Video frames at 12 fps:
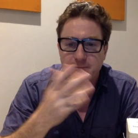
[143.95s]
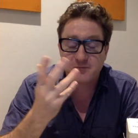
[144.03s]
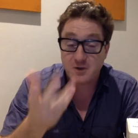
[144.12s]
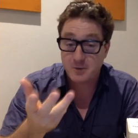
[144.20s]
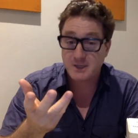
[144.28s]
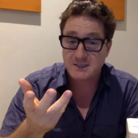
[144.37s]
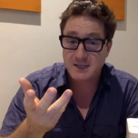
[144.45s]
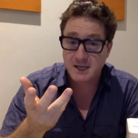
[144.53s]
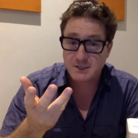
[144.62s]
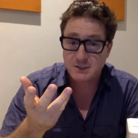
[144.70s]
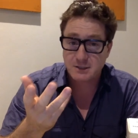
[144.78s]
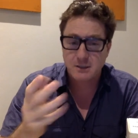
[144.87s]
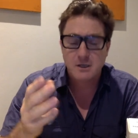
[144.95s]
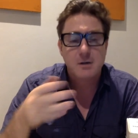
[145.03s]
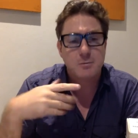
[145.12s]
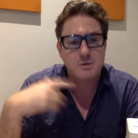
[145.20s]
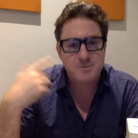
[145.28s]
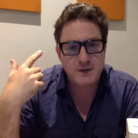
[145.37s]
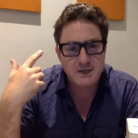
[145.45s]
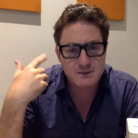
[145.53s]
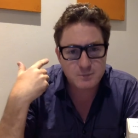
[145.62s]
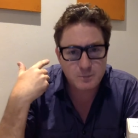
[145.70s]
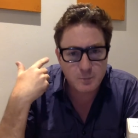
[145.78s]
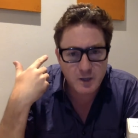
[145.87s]
fermentation, which means
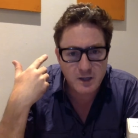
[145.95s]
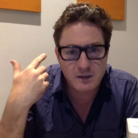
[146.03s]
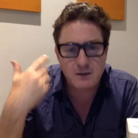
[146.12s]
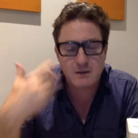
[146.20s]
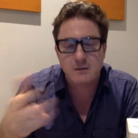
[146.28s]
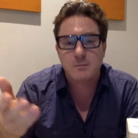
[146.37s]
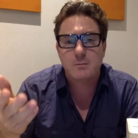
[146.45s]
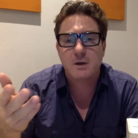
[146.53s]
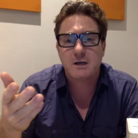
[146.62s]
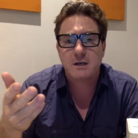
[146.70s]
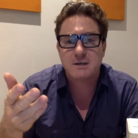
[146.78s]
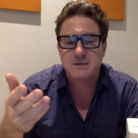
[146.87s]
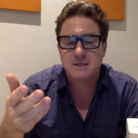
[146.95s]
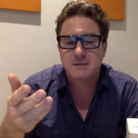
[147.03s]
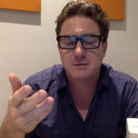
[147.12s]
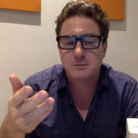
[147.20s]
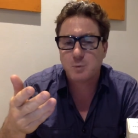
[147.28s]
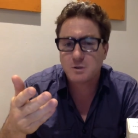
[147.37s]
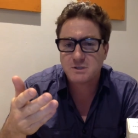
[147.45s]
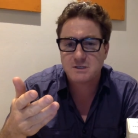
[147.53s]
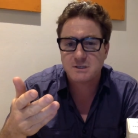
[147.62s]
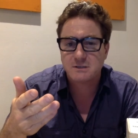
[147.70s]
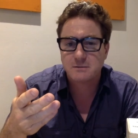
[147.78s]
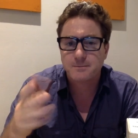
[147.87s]
when it goes into the wash
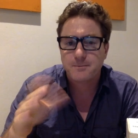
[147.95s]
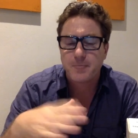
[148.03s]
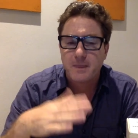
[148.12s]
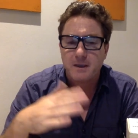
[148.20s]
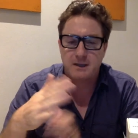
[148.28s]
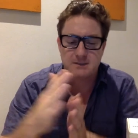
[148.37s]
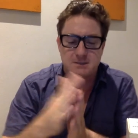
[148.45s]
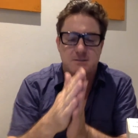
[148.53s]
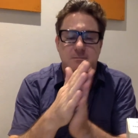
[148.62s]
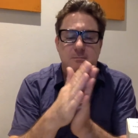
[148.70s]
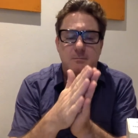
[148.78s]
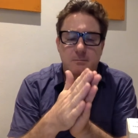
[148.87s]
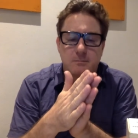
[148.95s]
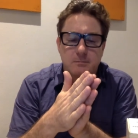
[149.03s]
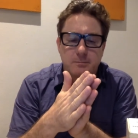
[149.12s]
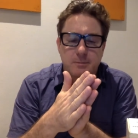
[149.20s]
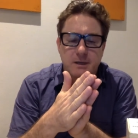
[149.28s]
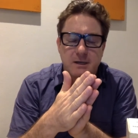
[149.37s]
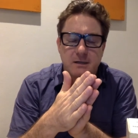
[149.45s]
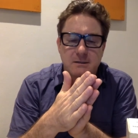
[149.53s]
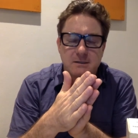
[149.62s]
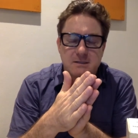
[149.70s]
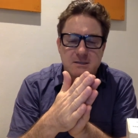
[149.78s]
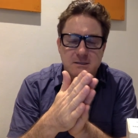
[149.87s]
still, it's being
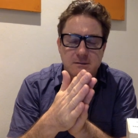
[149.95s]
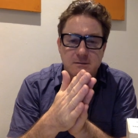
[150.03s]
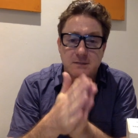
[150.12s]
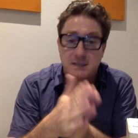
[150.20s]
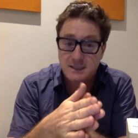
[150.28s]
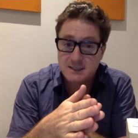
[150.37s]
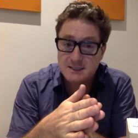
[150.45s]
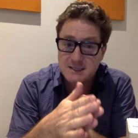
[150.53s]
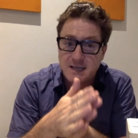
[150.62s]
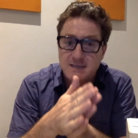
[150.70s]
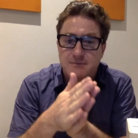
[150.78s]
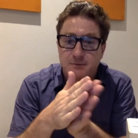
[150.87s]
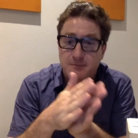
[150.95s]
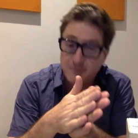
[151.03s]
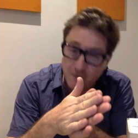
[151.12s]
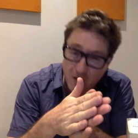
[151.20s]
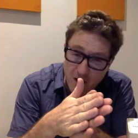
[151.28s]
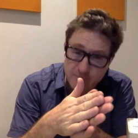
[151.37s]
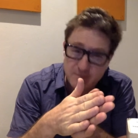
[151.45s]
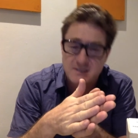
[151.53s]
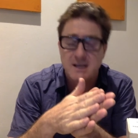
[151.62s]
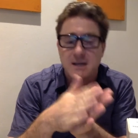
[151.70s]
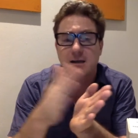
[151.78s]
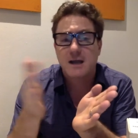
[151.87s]
distilled, in this case, from
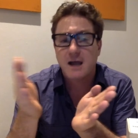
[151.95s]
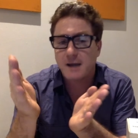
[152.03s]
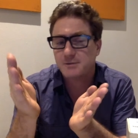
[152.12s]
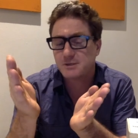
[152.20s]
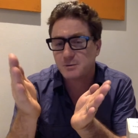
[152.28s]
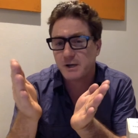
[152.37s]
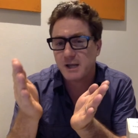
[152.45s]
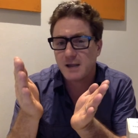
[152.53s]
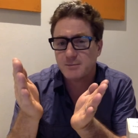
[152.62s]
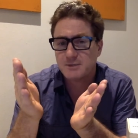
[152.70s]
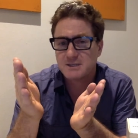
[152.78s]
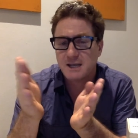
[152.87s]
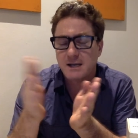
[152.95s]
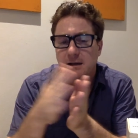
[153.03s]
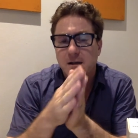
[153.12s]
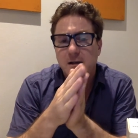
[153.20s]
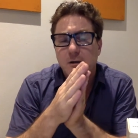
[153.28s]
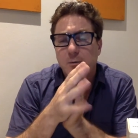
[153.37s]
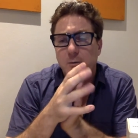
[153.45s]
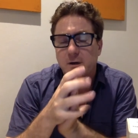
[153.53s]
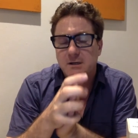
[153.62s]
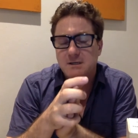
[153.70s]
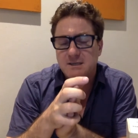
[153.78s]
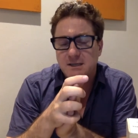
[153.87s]
5% up to 28%,
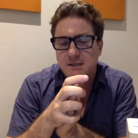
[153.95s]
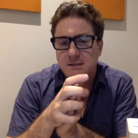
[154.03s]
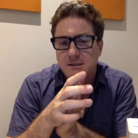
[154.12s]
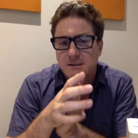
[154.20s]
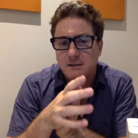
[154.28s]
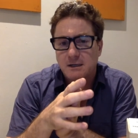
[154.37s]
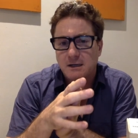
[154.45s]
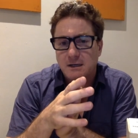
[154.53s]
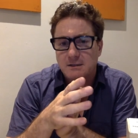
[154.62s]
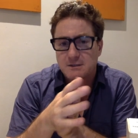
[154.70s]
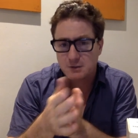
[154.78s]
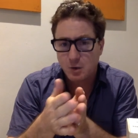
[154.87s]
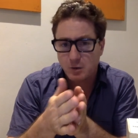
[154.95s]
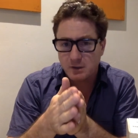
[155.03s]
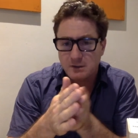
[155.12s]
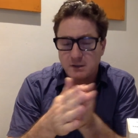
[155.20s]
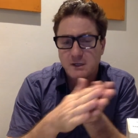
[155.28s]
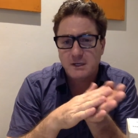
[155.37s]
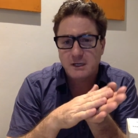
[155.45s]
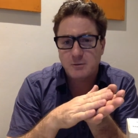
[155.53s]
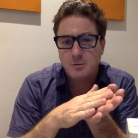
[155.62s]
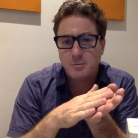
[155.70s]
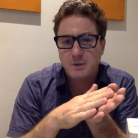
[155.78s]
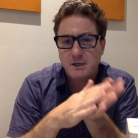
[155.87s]
whereas in Scotland, it
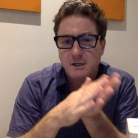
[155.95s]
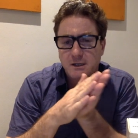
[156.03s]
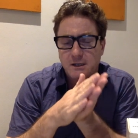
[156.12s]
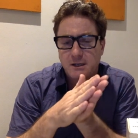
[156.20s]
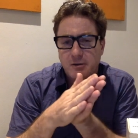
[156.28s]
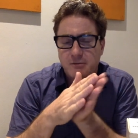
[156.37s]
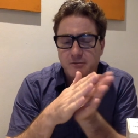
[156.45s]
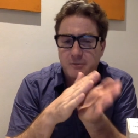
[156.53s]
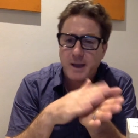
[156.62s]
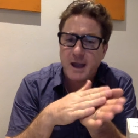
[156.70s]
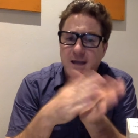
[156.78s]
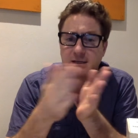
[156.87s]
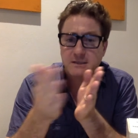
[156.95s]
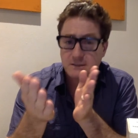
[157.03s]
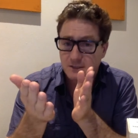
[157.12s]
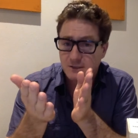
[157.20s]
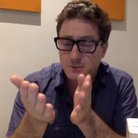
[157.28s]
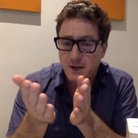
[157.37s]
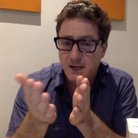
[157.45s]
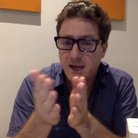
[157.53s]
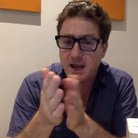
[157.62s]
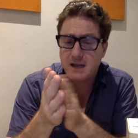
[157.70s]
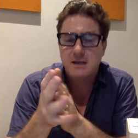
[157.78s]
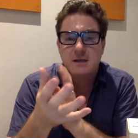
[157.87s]
would be going from 8 to
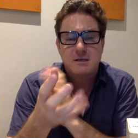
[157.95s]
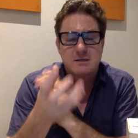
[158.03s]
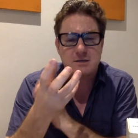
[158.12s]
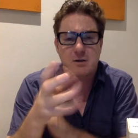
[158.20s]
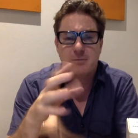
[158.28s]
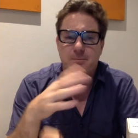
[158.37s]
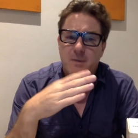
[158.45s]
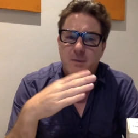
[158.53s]
28. So